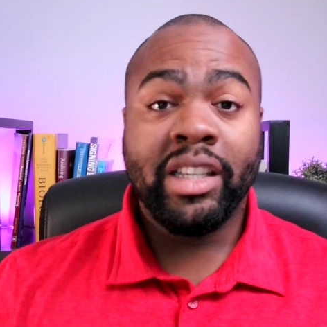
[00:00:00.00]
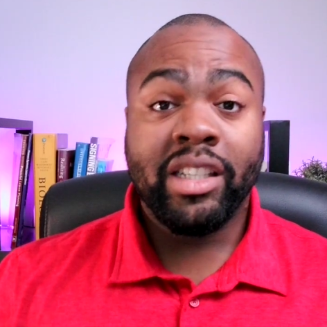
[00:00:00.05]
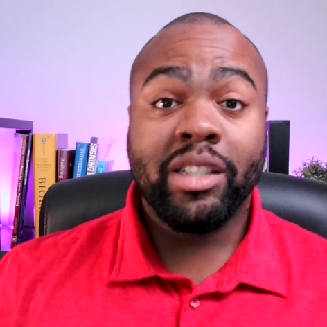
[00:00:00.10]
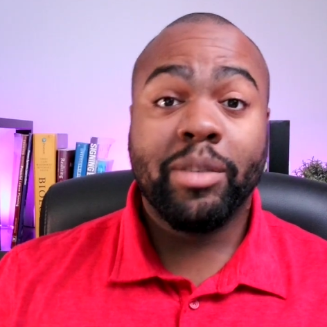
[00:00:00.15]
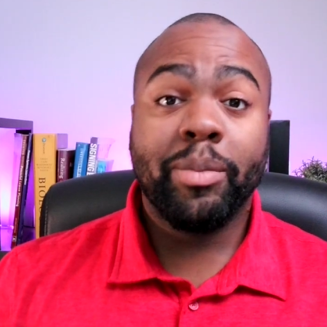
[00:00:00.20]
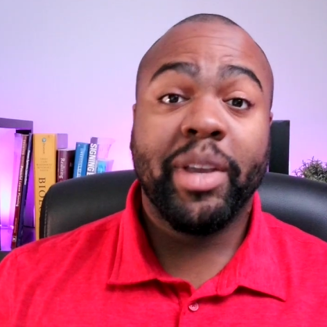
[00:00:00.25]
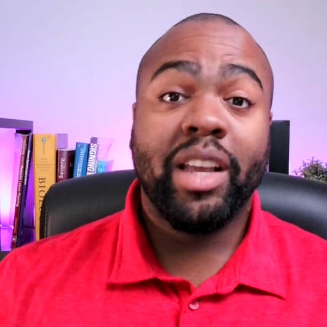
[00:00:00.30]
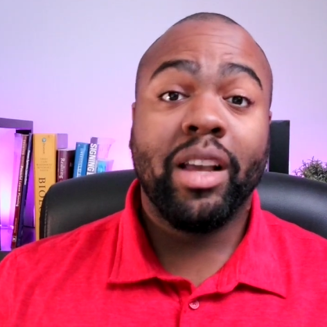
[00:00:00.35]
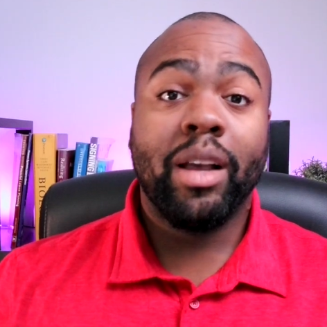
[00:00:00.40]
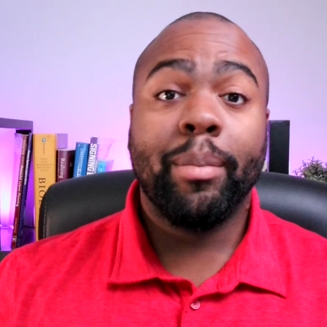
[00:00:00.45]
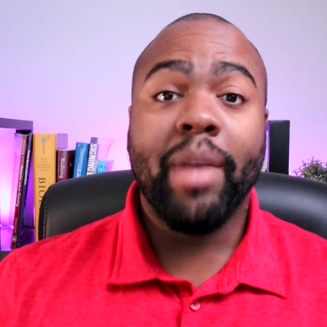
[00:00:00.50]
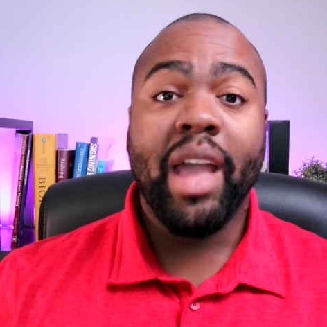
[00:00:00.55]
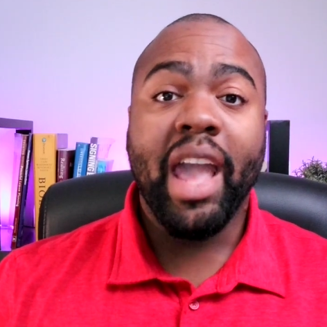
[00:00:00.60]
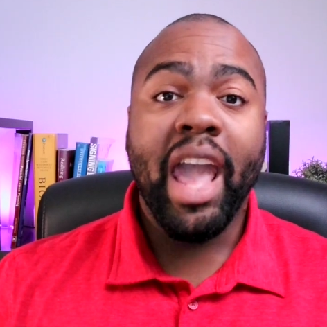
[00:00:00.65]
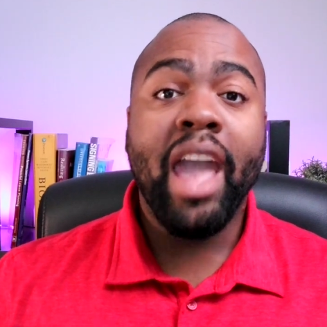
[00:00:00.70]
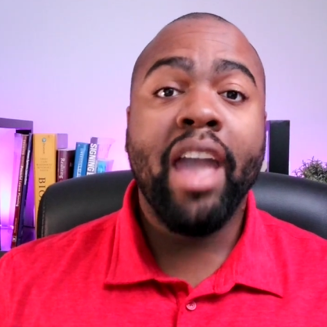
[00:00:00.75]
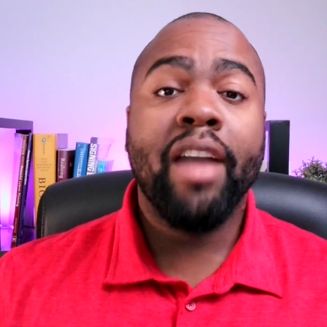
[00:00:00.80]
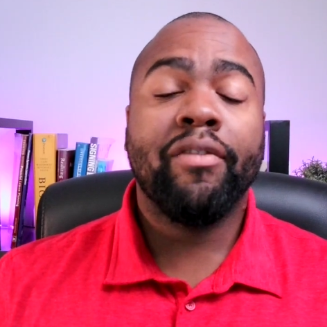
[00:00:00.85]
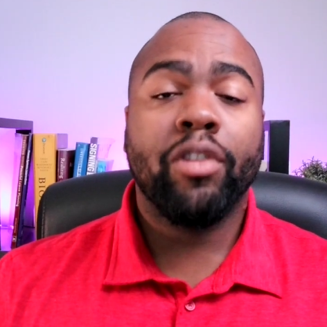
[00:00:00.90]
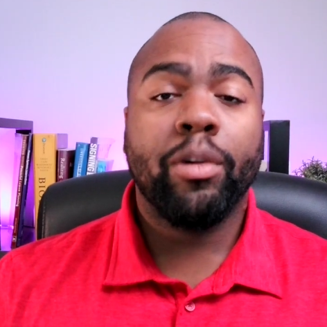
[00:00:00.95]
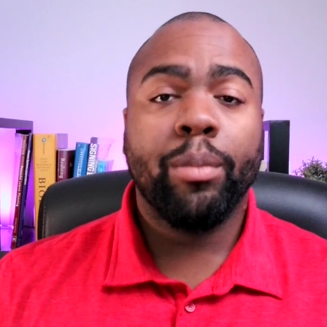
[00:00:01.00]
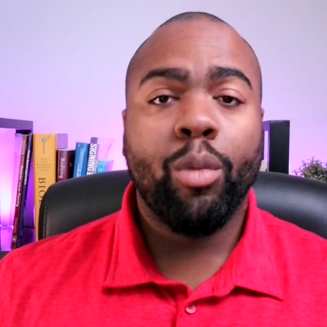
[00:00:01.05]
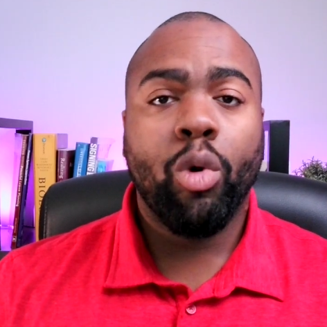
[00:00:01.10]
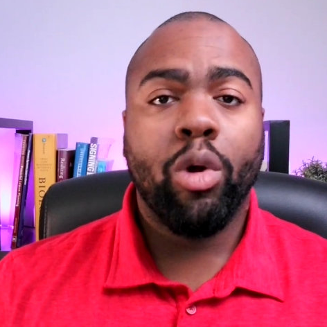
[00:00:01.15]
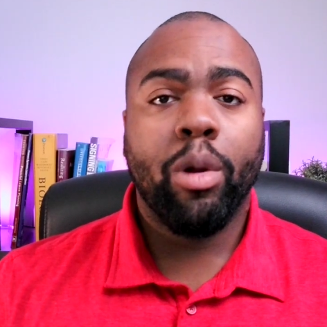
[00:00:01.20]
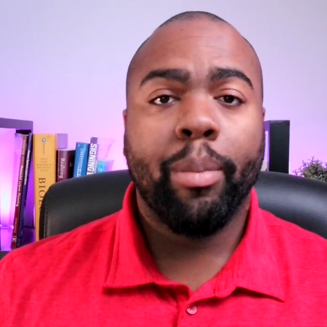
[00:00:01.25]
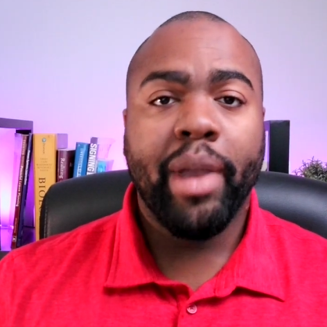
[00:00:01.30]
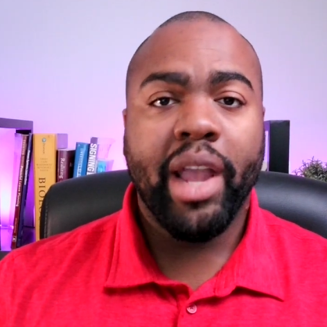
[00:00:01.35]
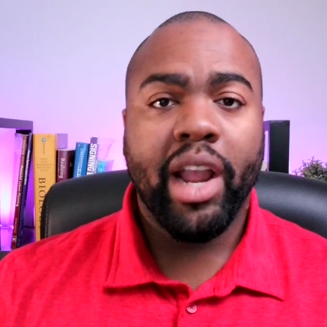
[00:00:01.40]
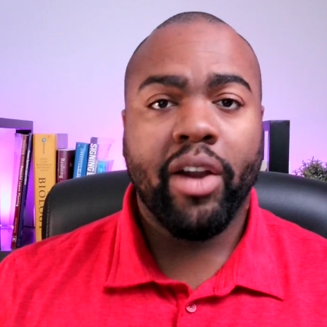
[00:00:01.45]
has become ever more
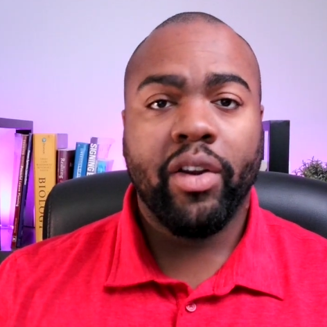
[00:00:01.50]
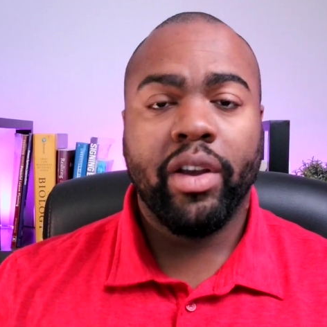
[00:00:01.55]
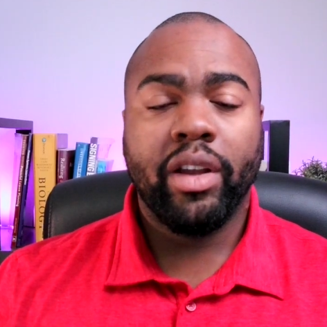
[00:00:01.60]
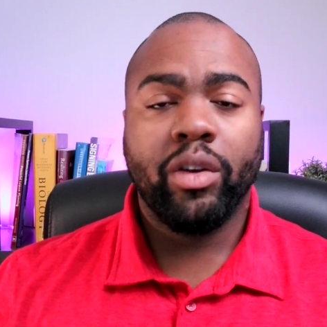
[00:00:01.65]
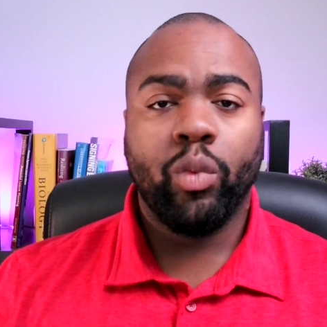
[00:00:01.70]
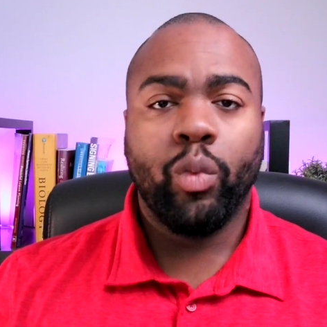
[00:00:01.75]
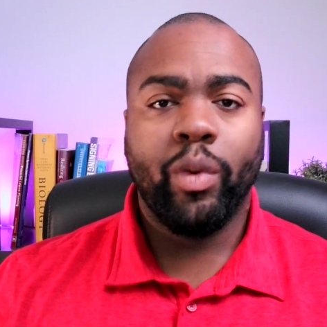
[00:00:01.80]
apparent